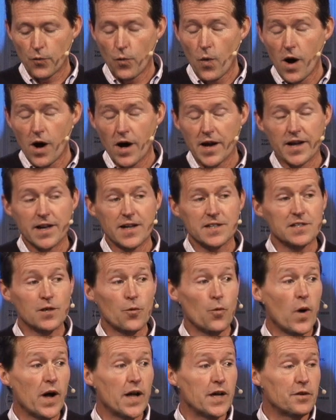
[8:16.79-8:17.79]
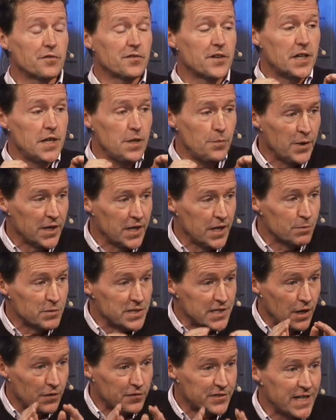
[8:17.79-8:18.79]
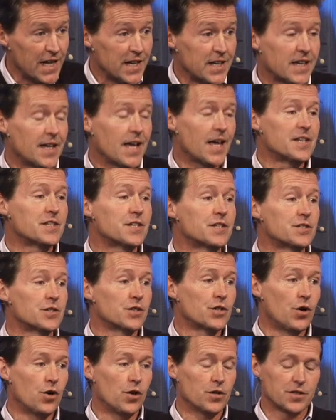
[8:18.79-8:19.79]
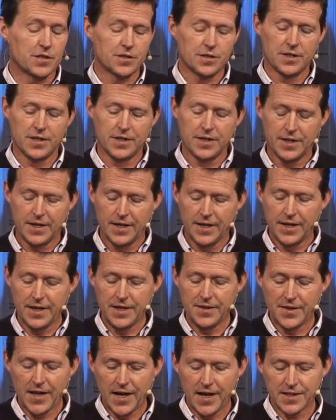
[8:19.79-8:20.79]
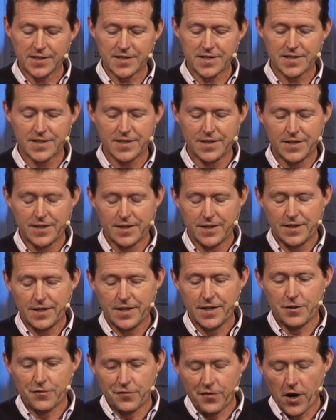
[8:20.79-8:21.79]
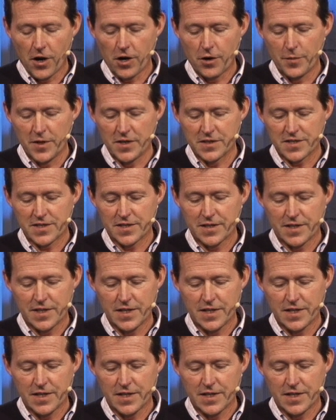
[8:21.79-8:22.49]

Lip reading: Why? As a way of keeping himself dedicated to God in that environment.